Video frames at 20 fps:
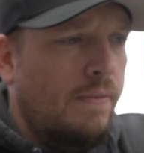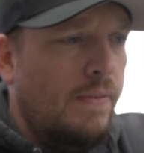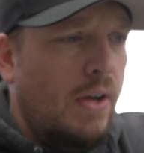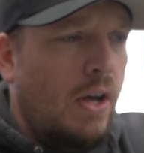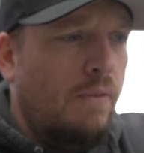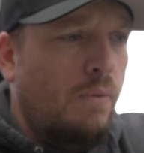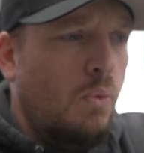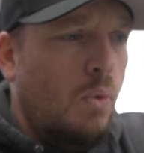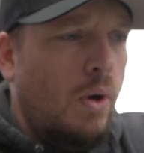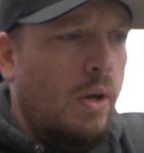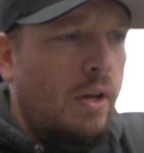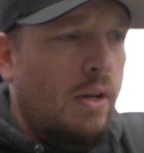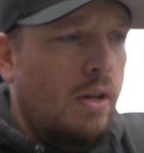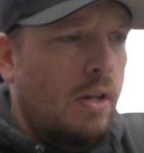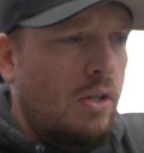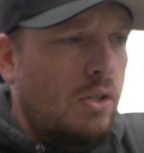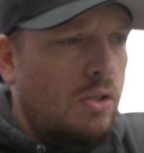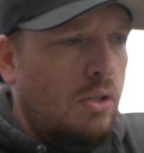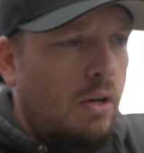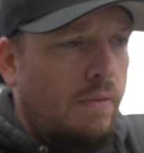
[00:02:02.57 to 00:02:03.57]
valve 1 and
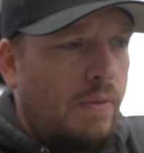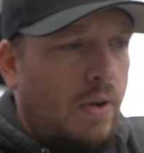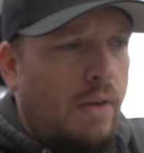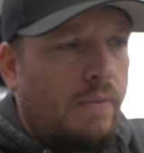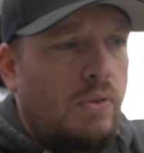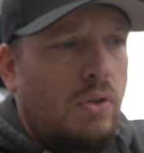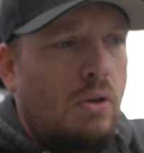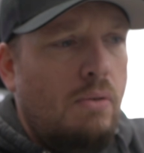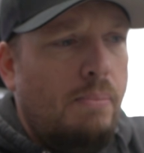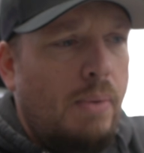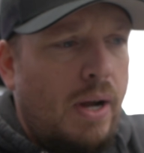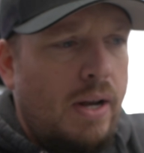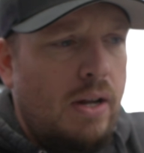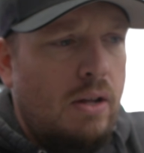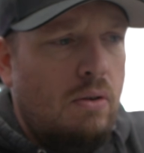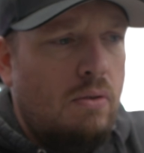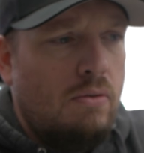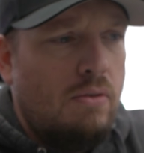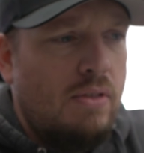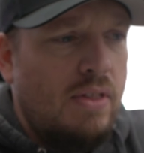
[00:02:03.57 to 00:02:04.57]
EGR valve 2
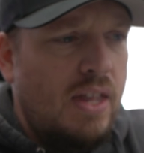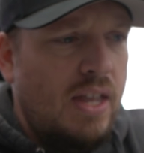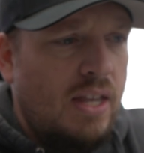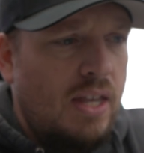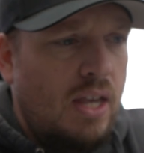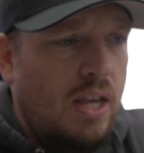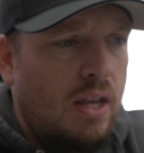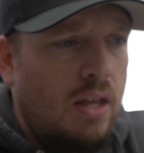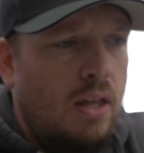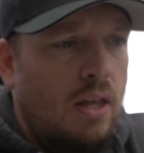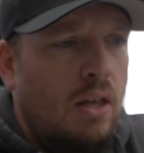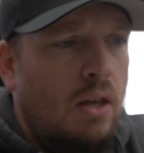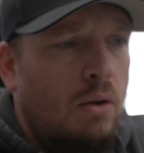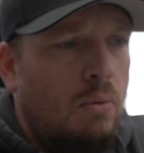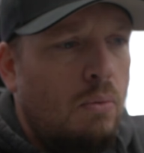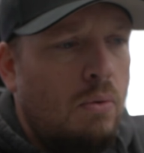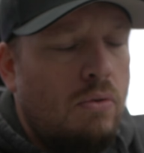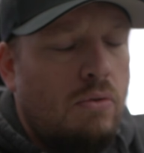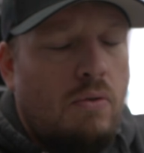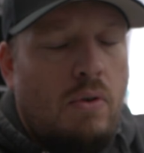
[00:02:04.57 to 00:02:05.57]
binding or sticking,
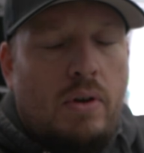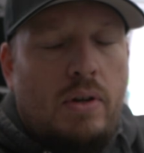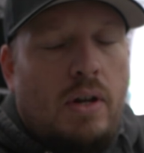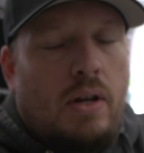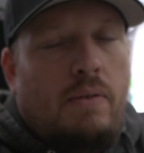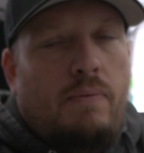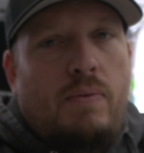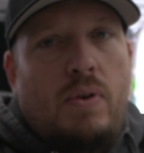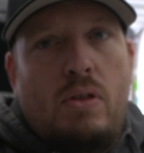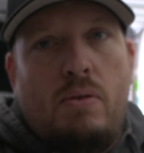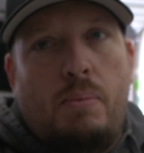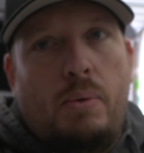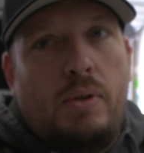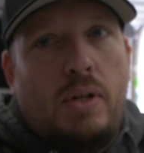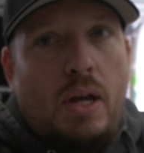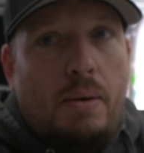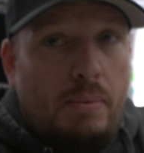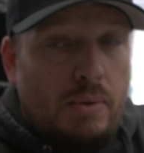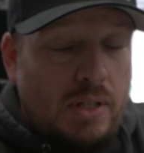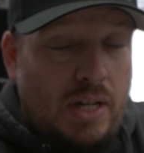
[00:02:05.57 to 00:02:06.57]
restricted, visible
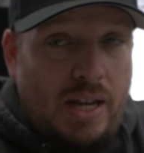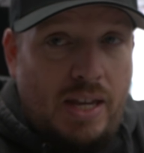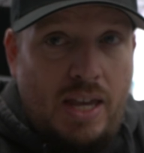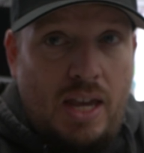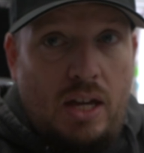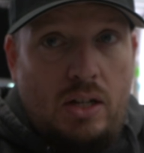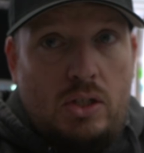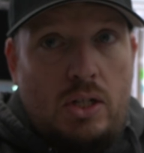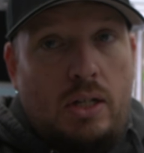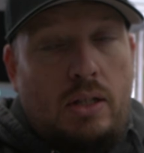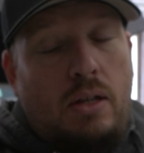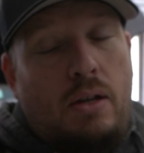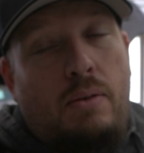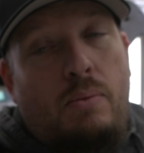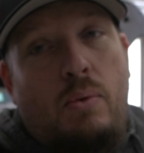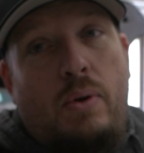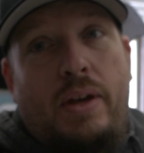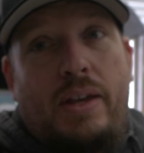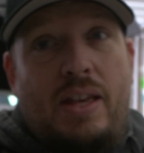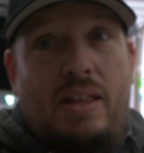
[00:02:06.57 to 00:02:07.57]
damage. I can't check that.
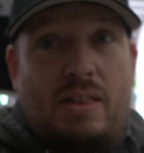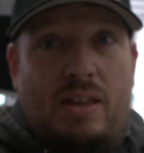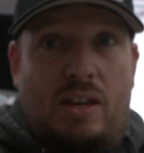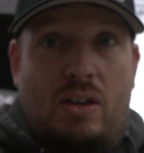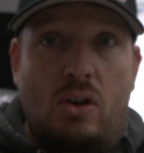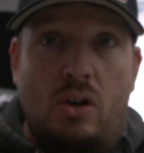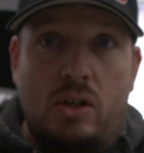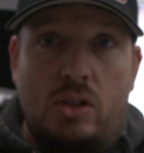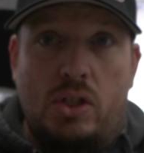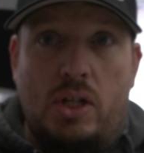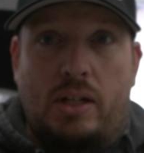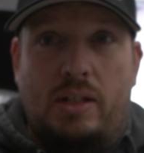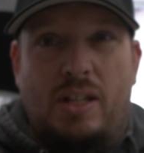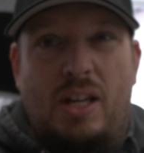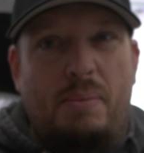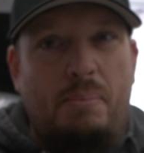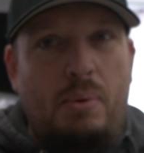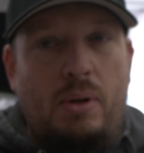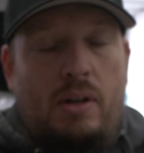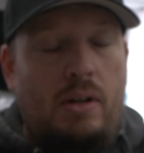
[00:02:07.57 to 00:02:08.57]
Well, I guess I could check
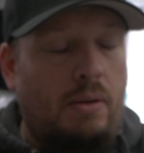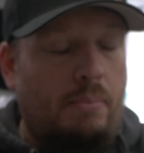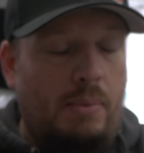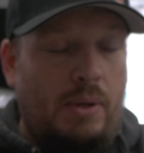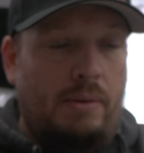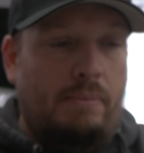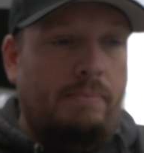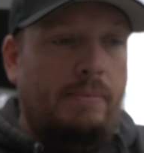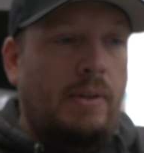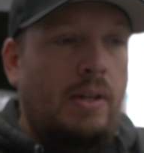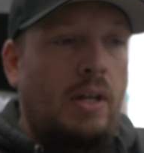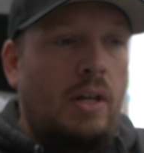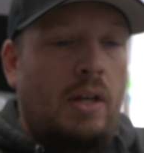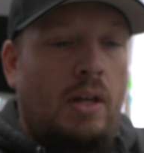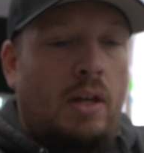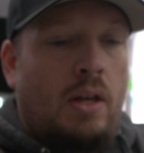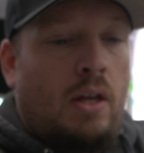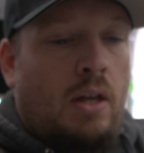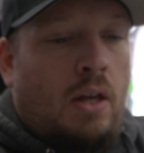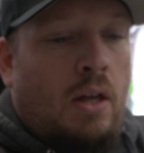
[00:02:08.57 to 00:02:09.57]
that, but I mean,
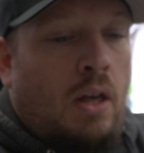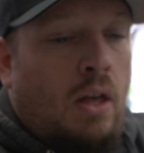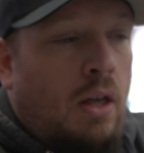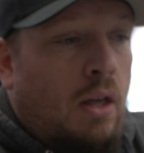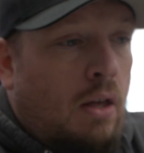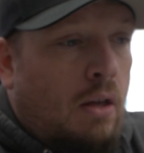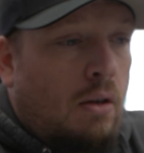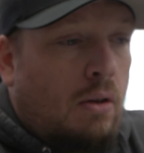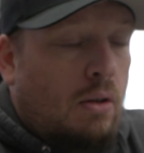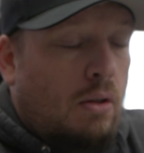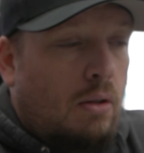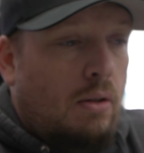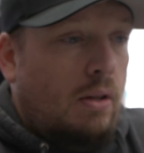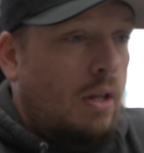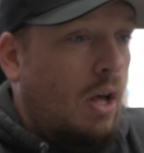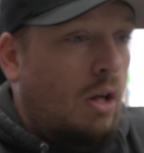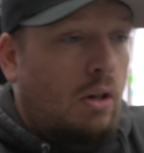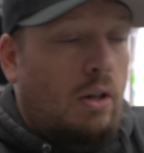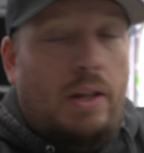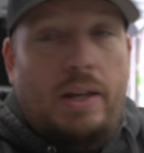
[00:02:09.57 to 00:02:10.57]

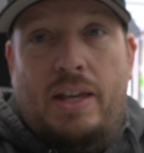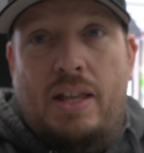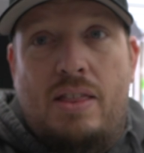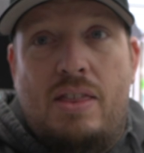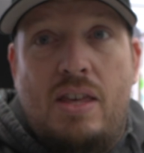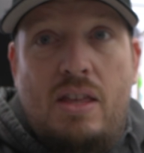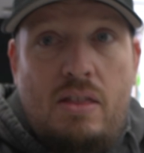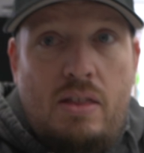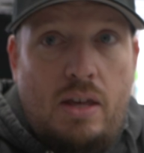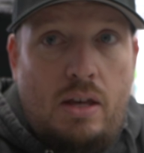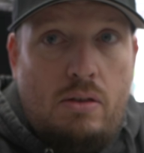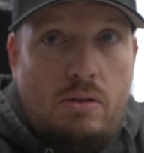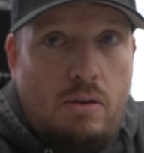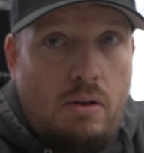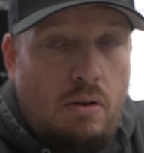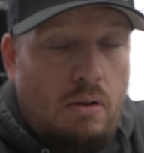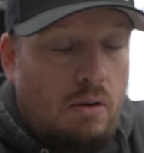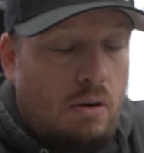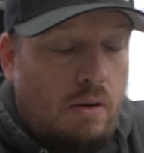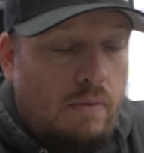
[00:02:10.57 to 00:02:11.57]
all I can see is the
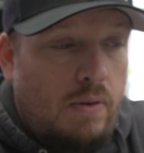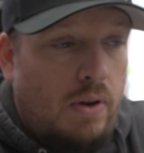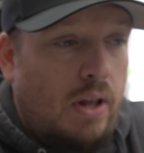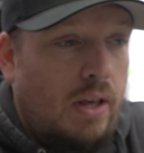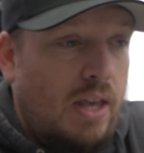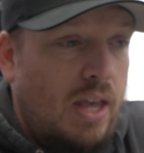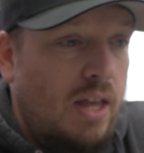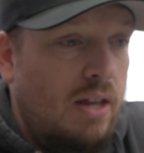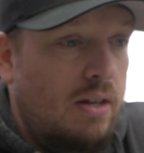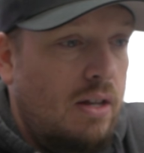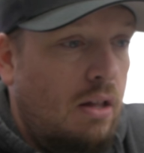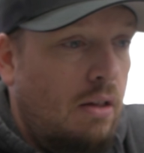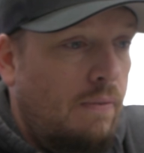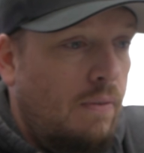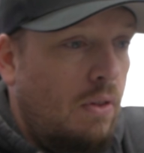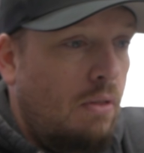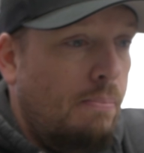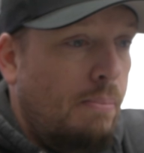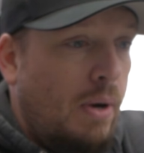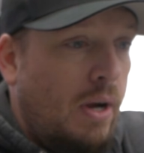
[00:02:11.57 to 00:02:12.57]
exterior of it. I can't tell if
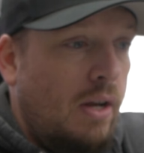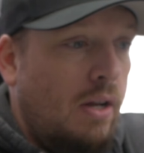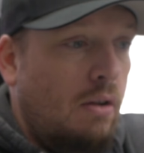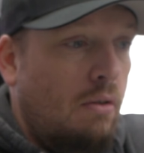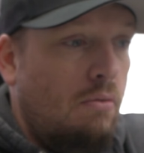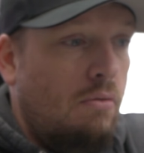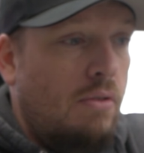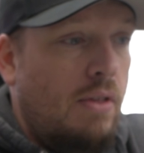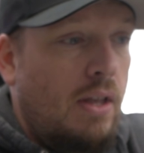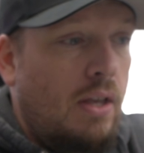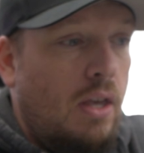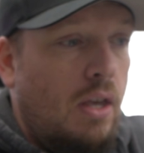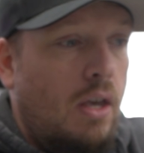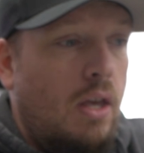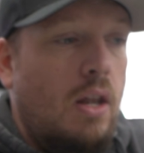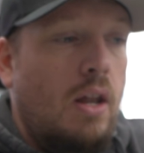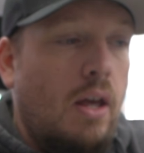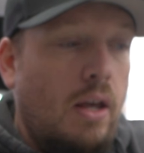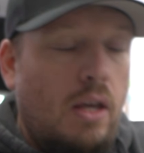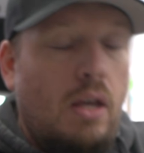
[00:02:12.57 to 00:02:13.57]
it's binding or sticking.
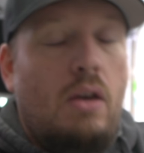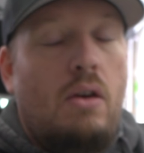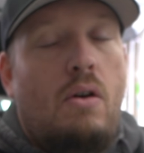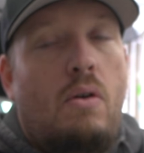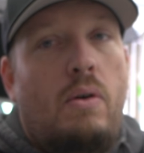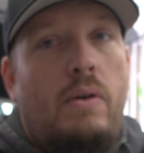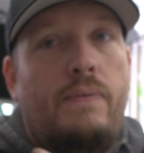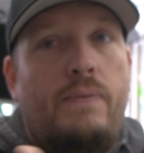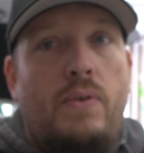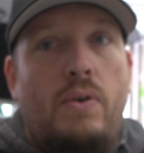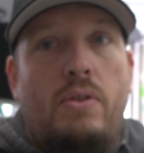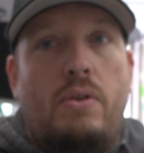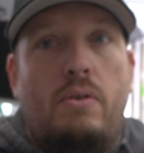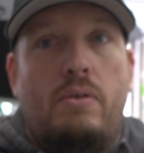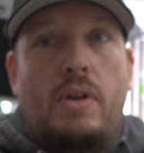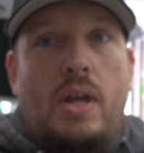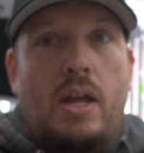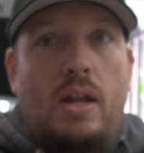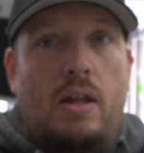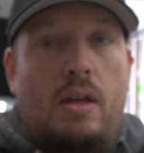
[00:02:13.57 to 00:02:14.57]
And I can go in further
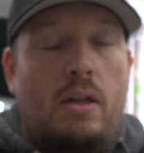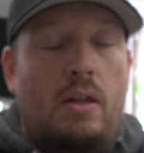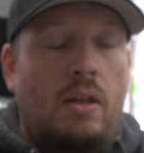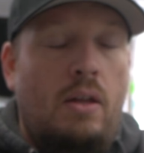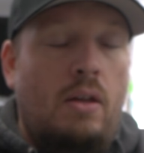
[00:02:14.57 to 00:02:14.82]
data